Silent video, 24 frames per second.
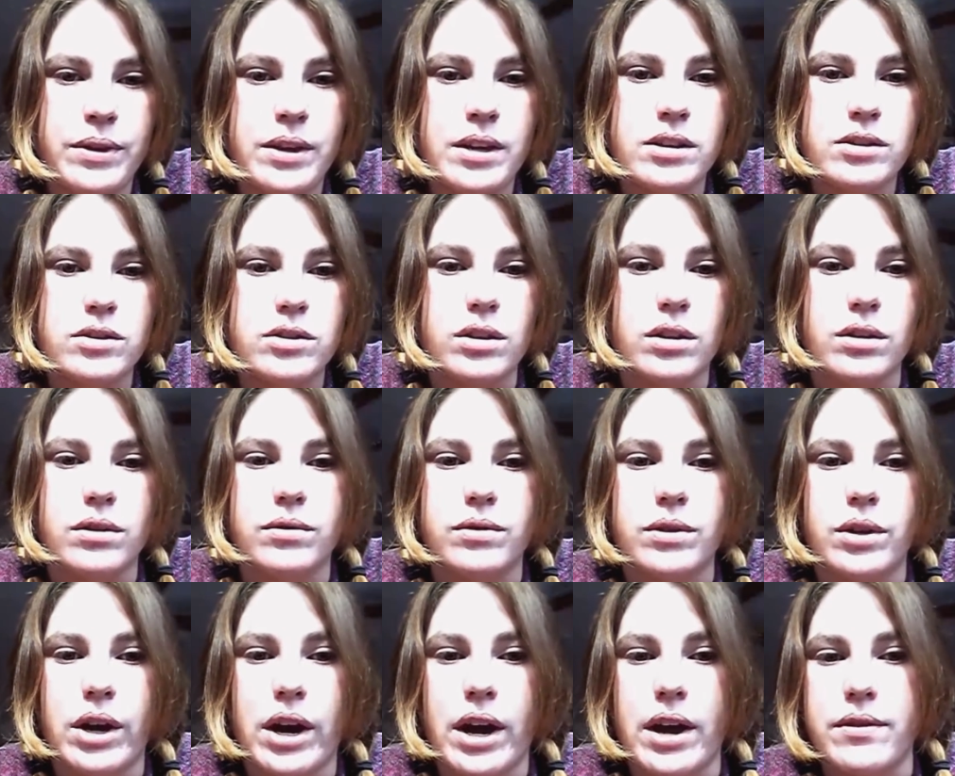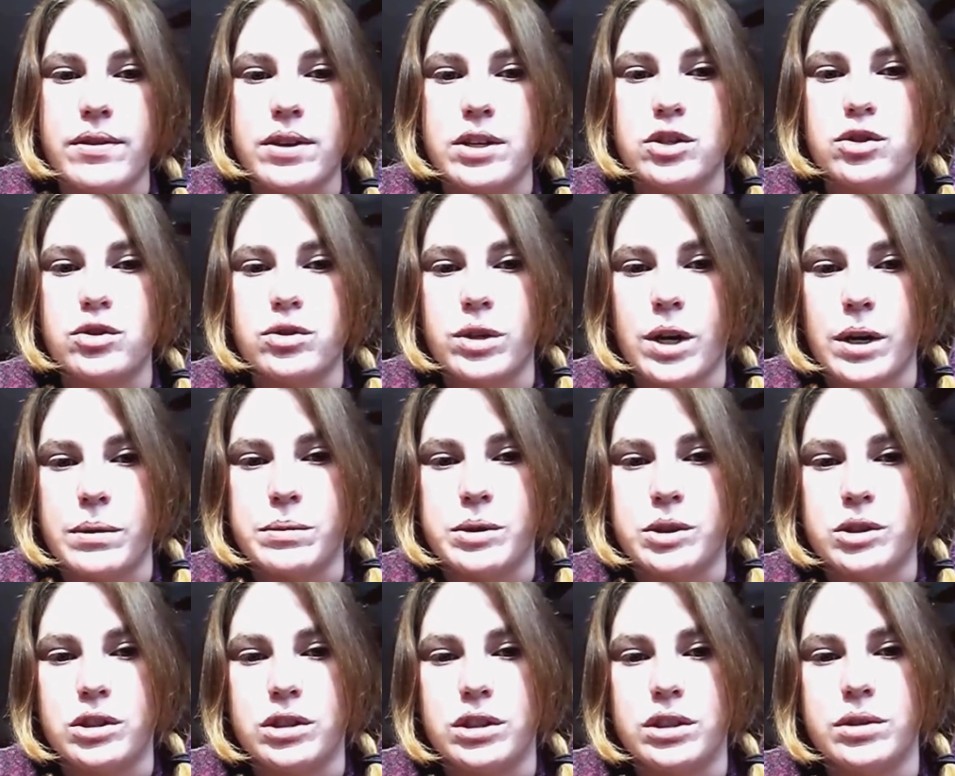So if you're having
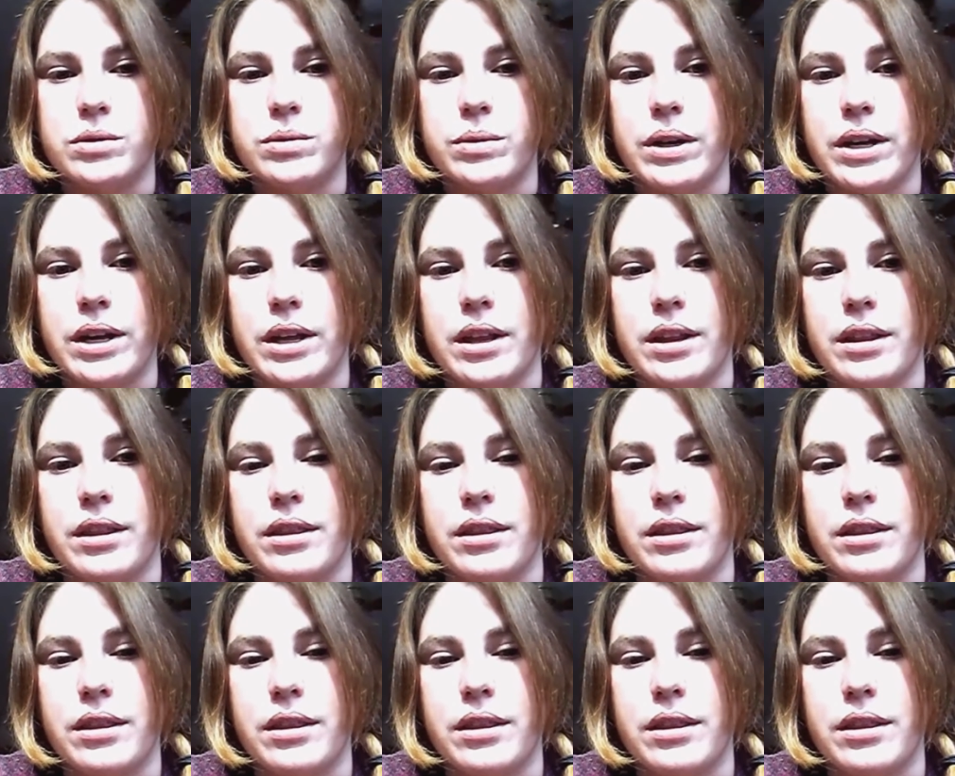trouble with